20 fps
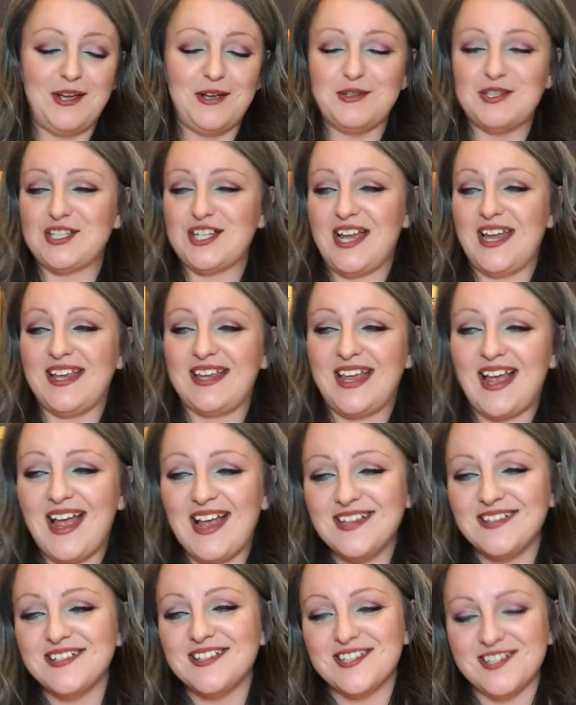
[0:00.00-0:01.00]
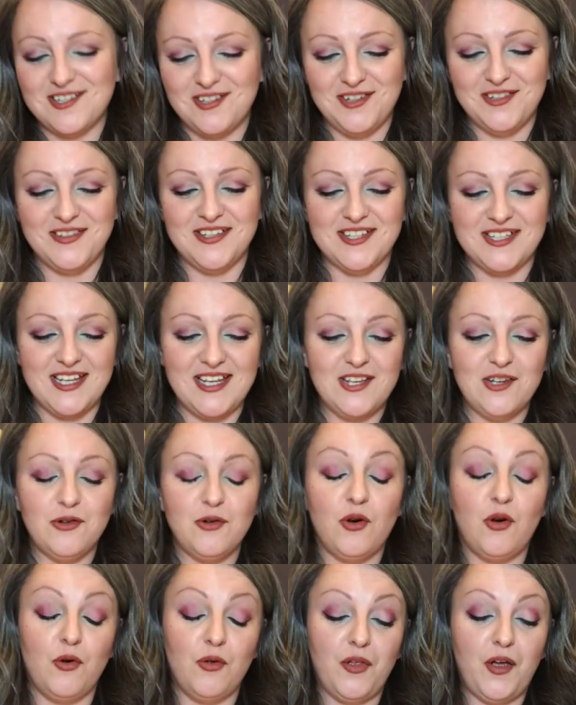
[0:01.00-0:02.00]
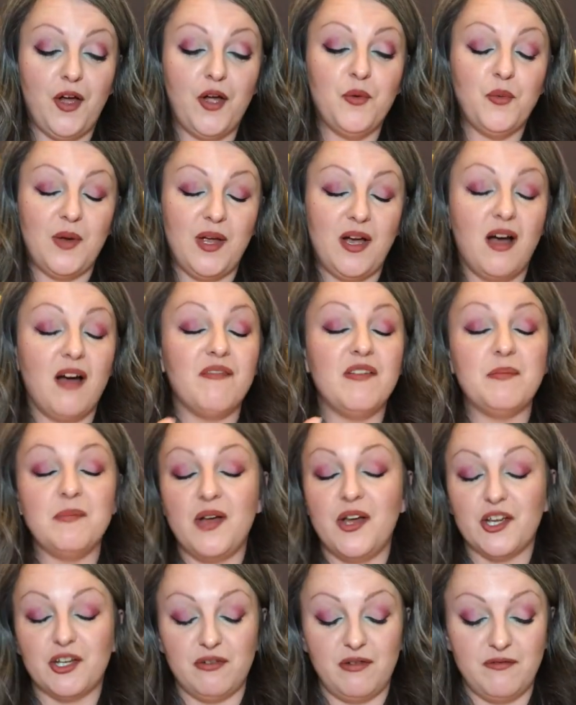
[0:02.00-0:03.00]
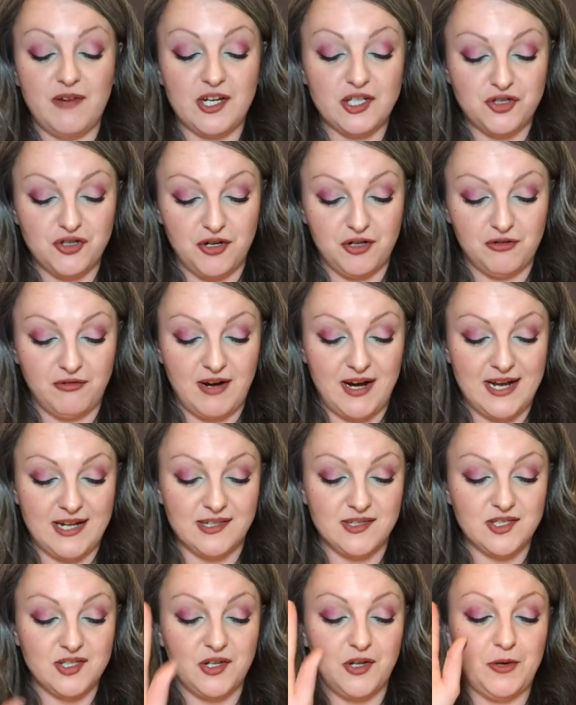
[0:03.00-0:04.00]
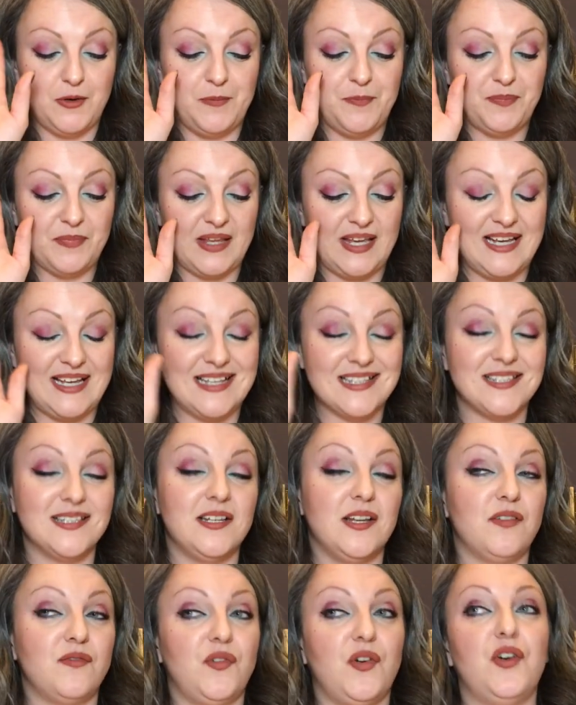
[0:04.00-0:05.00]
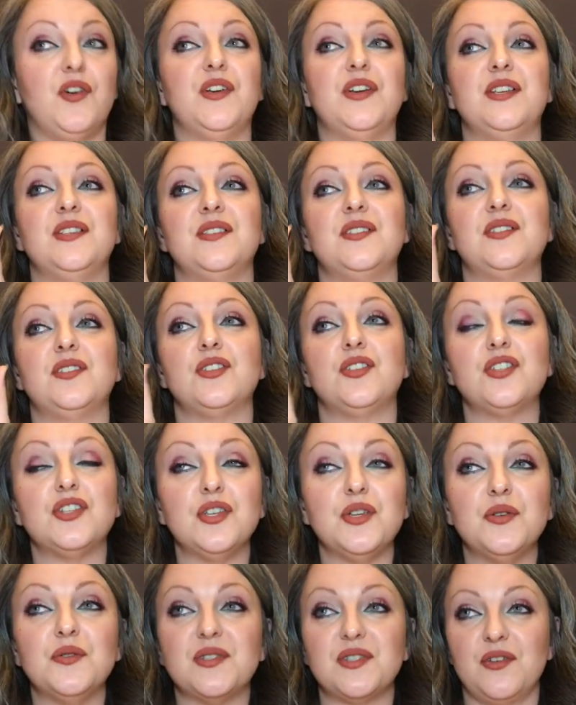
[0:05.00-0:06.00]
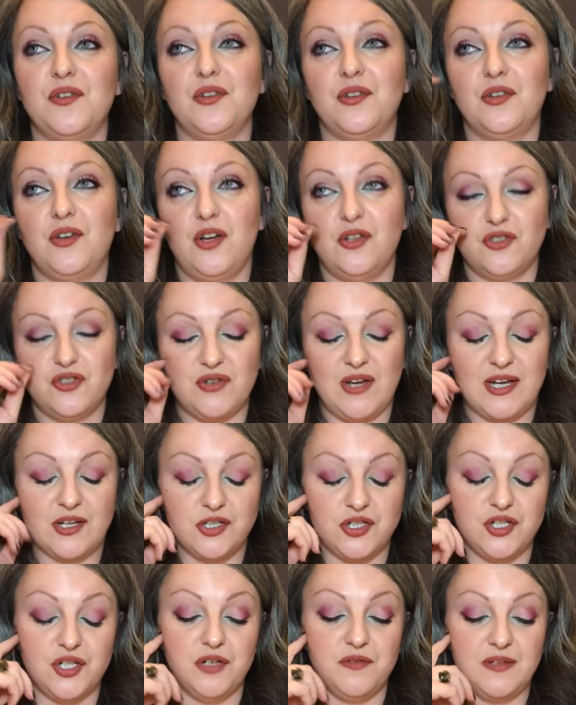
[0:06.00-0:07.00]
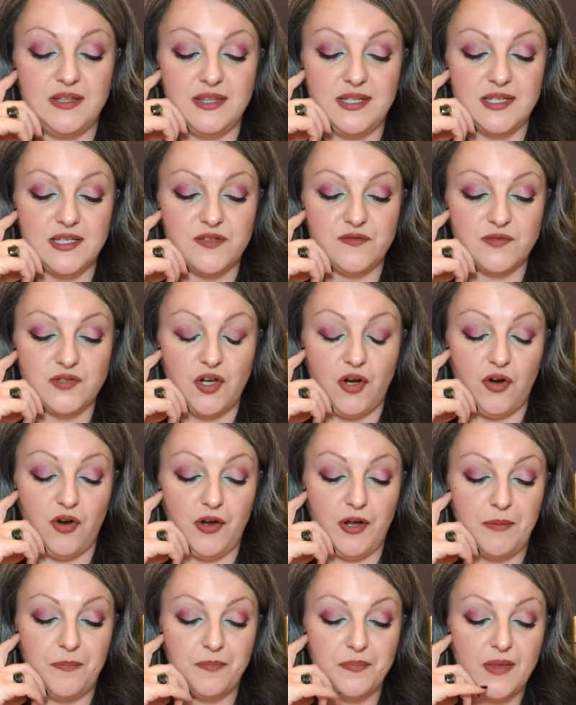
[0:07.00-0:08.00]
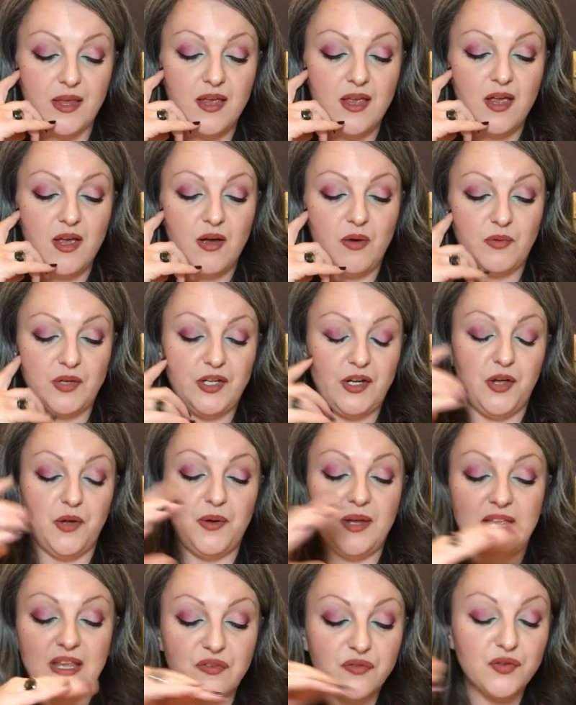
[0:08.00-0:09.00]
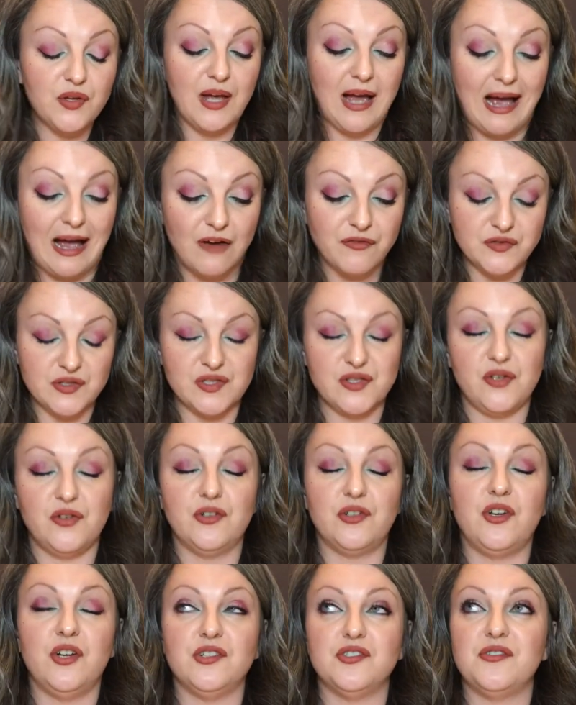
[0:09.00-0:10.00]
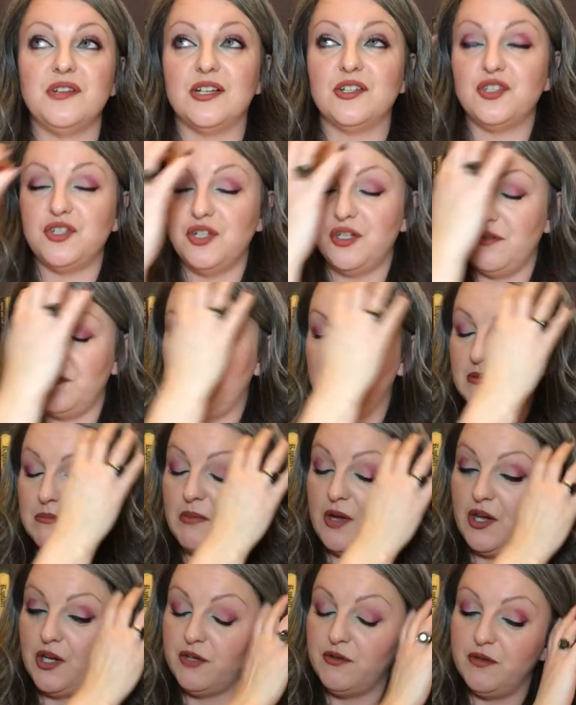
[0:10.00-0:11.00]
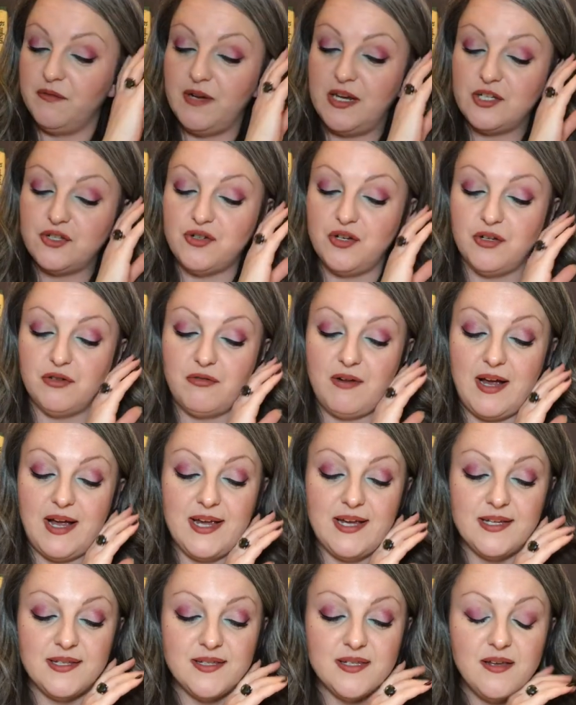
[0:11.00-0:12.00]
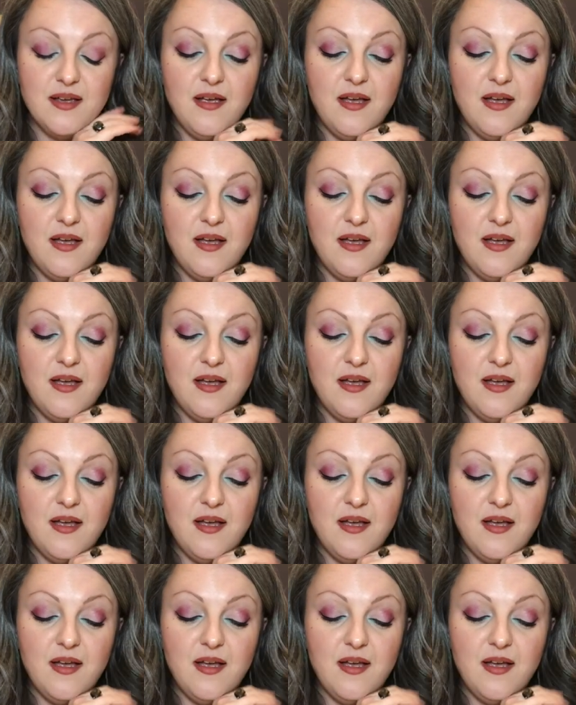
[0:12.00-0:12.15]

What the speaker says: Shake hands, sign the deal. Although we are in Mercury retrograde, so it isn't advised to sign contracts during this time. If you have to sign contracts during Mercury retrograde,